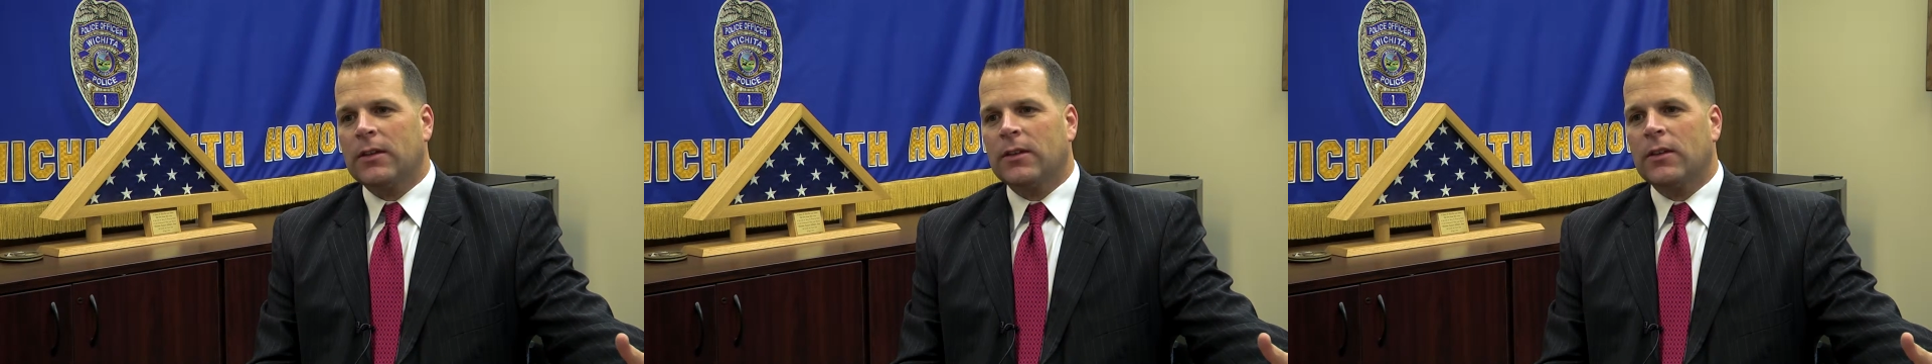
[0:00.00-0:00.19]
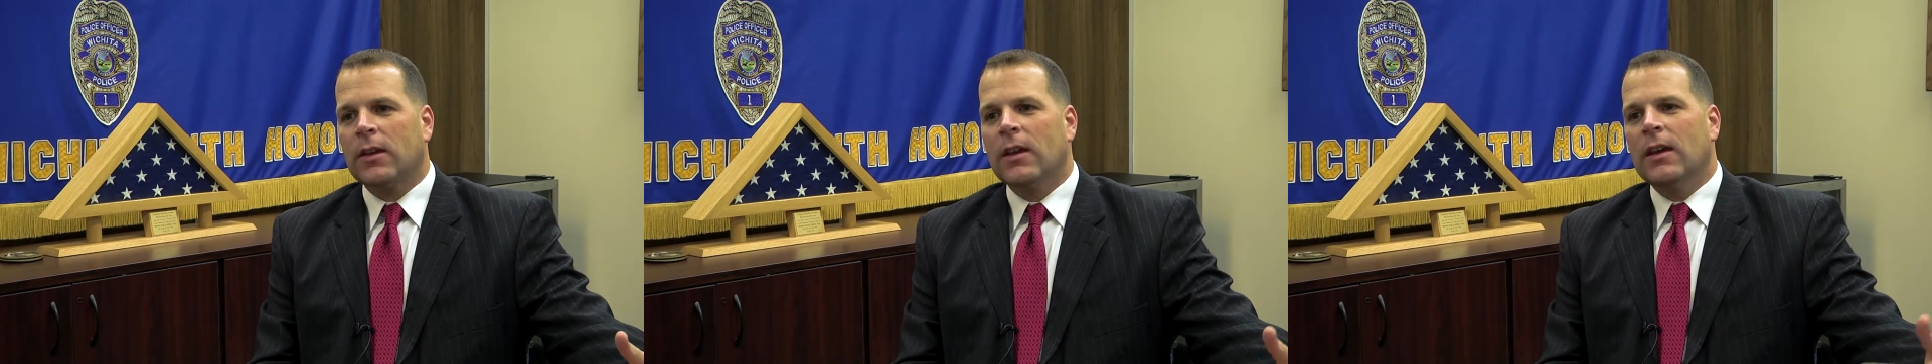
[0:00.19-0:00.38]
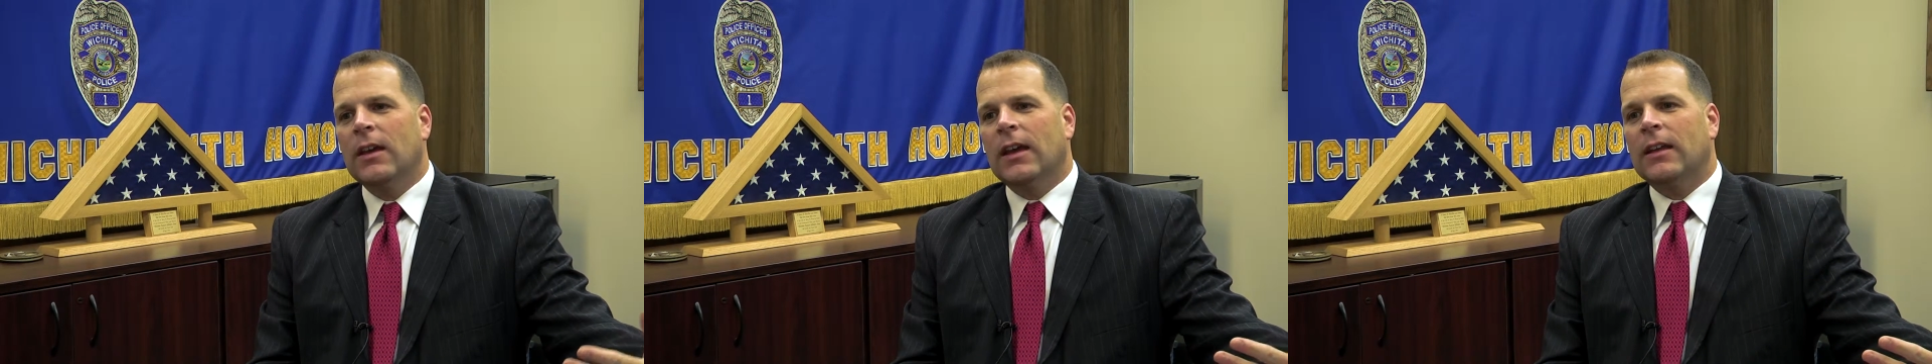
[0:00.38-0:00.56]
And
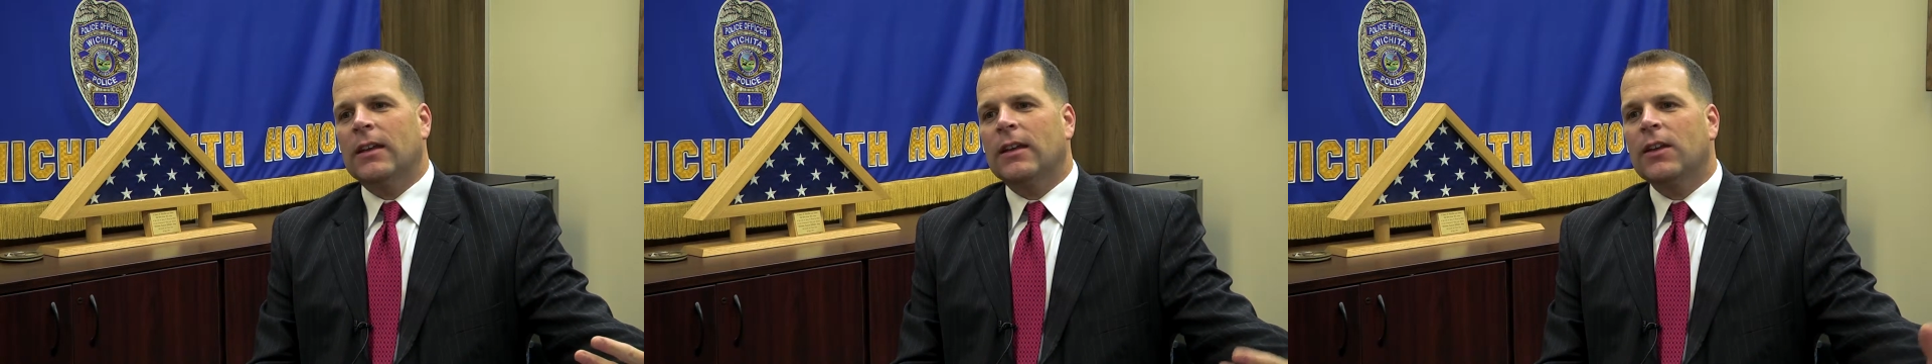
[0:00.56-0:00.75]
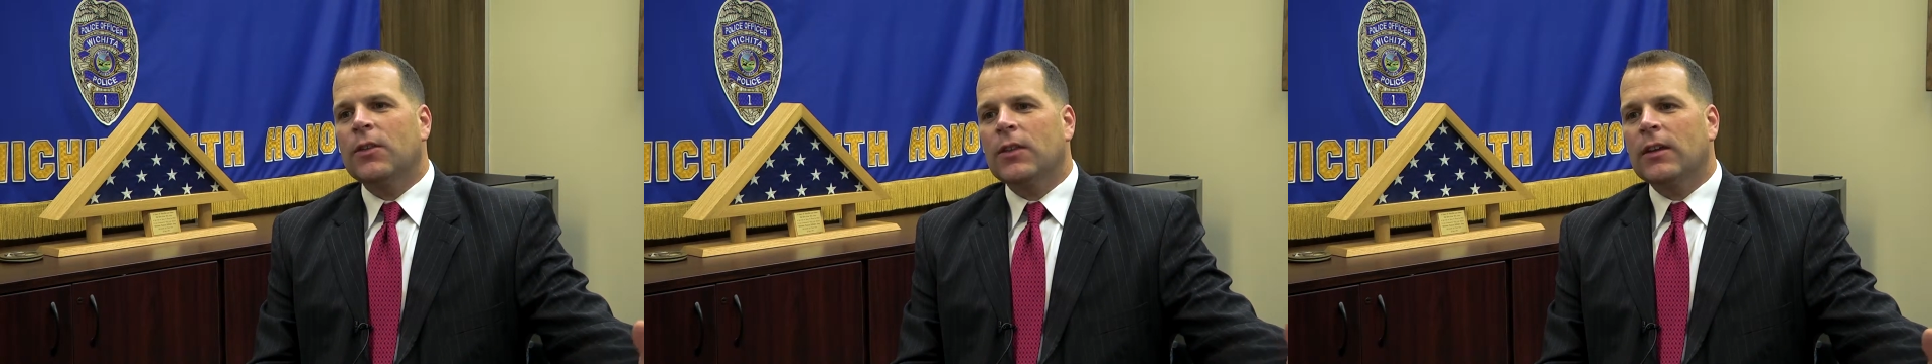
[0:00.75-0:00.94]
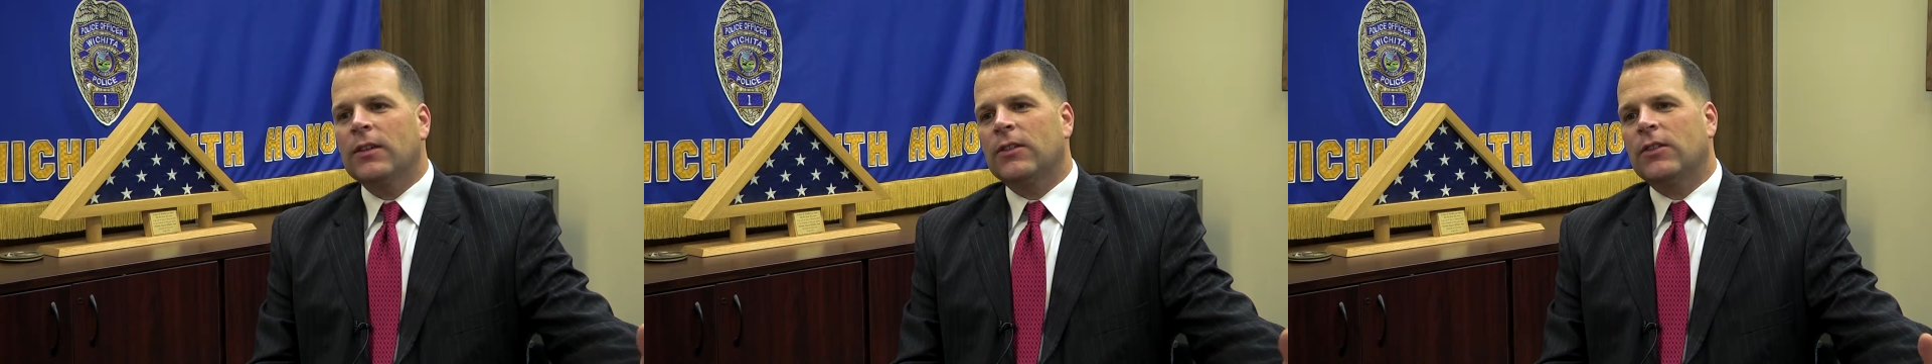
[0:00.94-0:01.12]
to
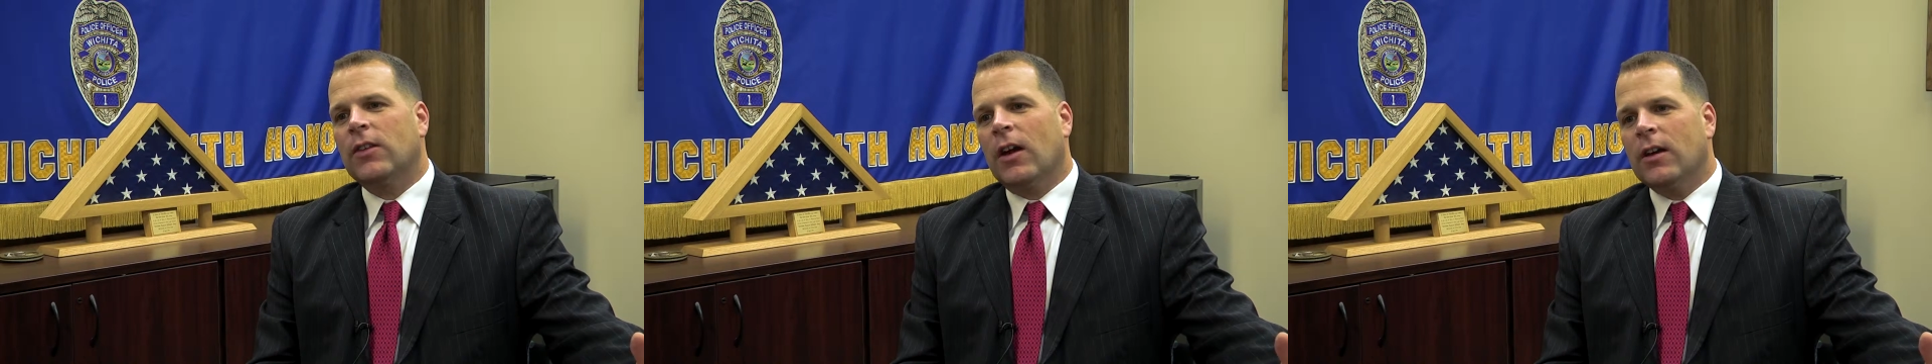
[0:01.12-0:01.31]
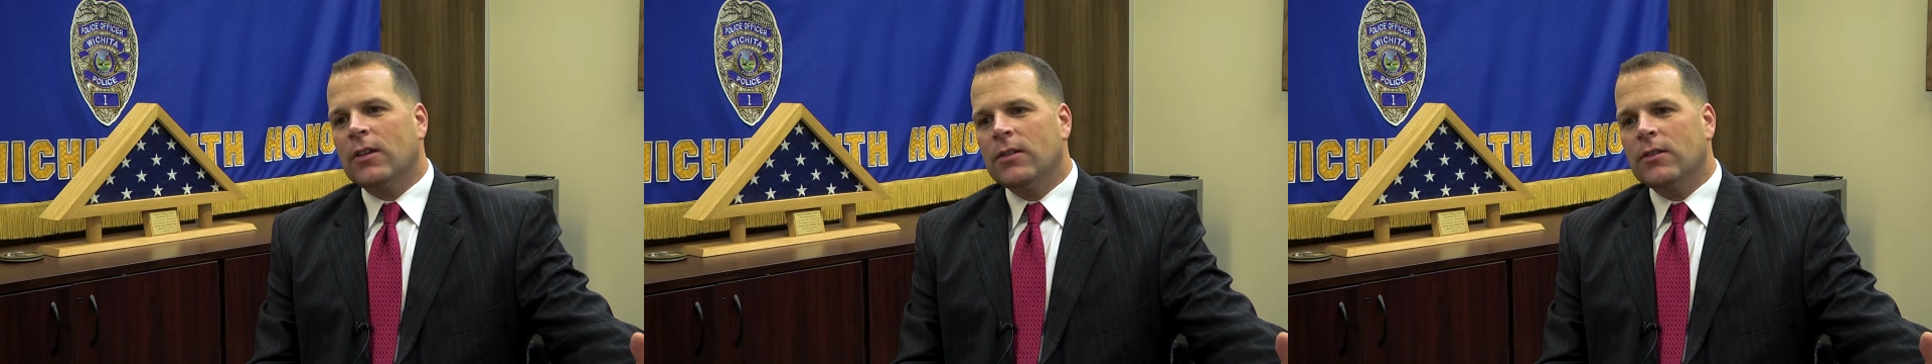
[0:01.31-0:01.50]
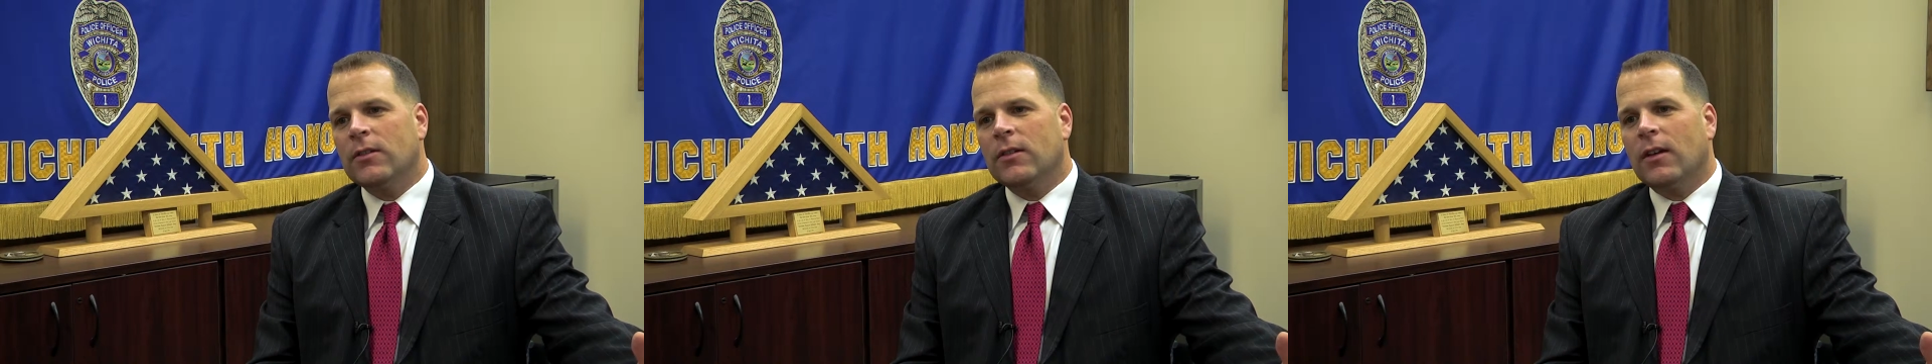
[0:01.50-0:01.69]
get things
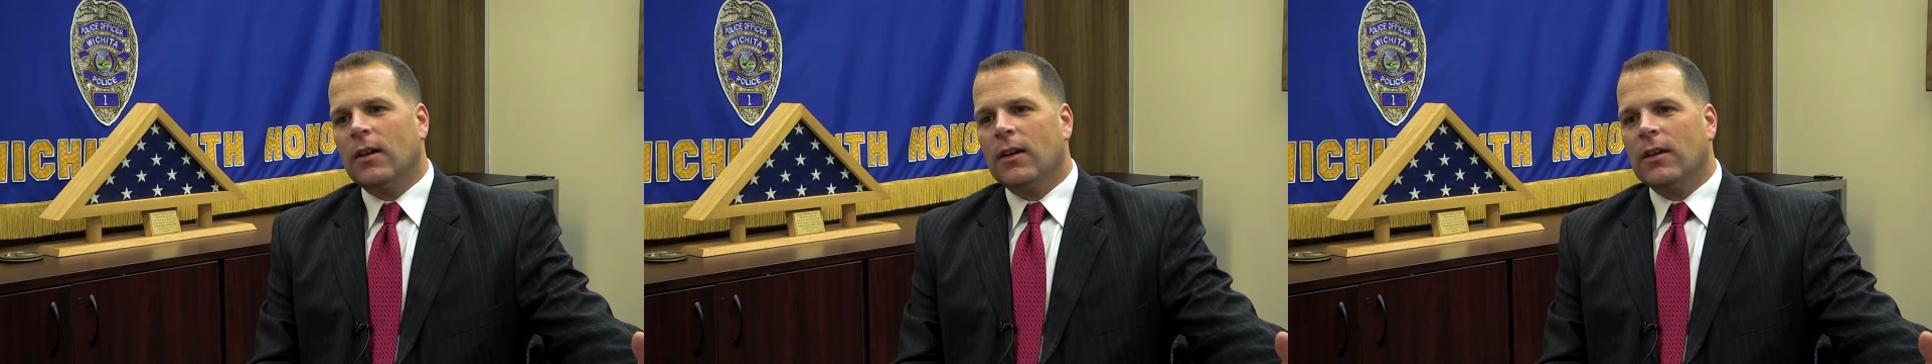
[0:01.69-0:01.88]
done